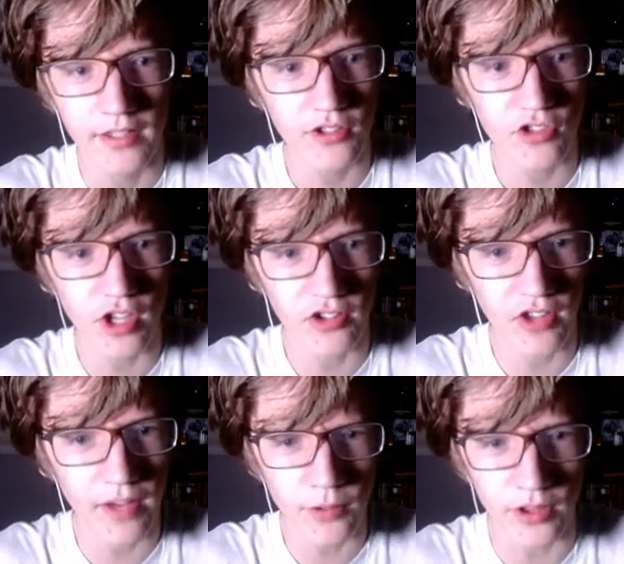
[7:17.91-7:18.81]
This
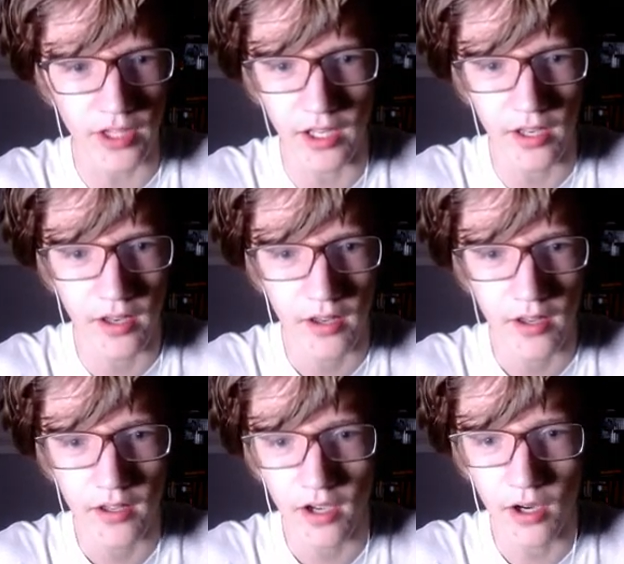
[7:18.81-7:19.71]
changes everything.
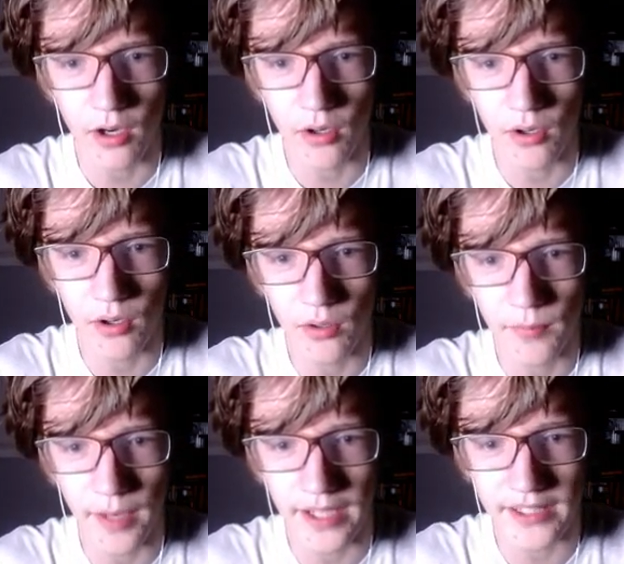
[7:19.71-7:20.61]

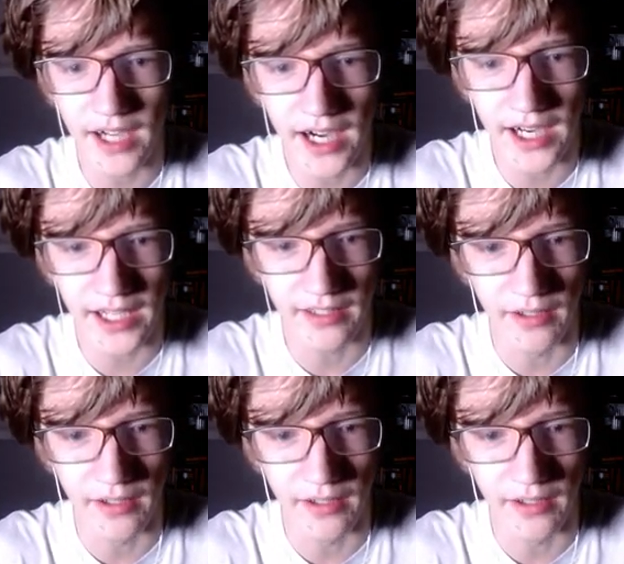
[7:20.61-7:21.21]
Oh my god.